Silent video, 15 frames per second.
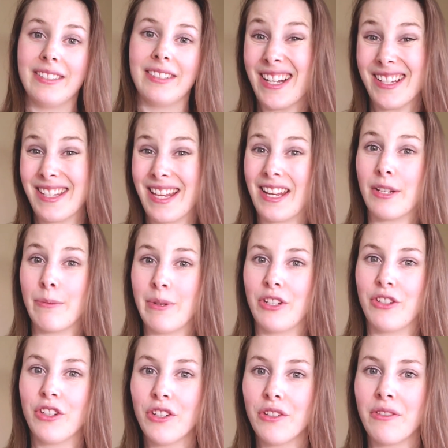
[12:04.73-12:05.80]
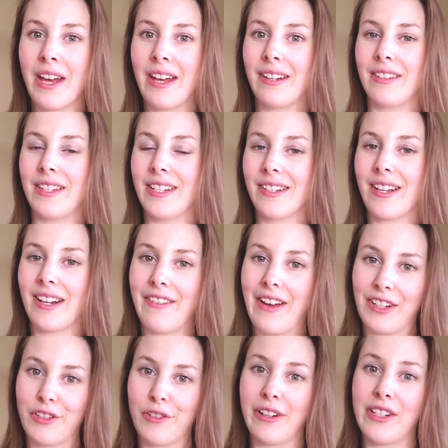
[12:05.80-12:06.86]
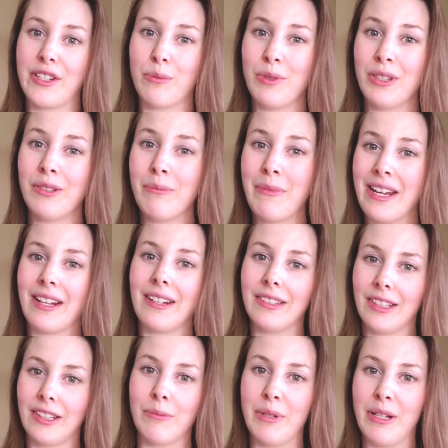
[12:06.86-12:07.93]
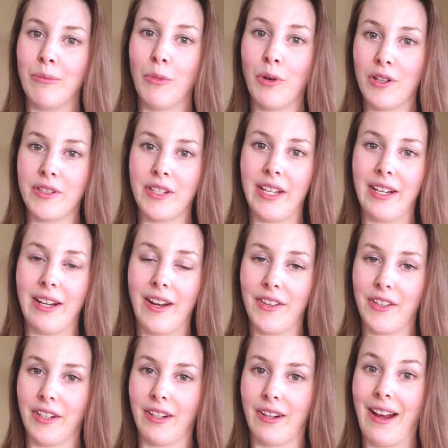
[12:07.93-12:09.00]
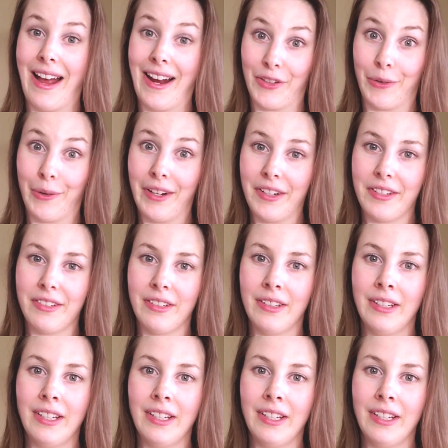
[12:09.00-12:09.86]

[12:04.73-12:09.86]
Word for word: it does tend to be true that these kind of actuaries will make a little bit more than other actuaries.